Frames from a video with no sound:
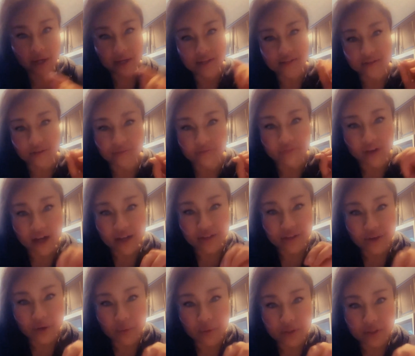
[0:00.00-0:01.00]
So I'm
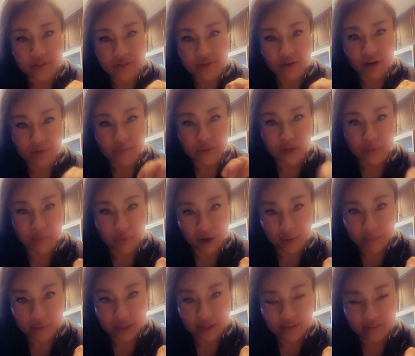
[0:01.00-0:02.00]
finally going to start meal
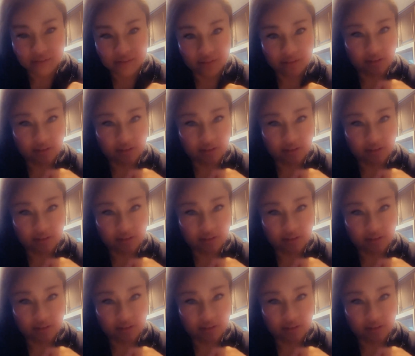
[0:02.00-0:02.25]
prepping,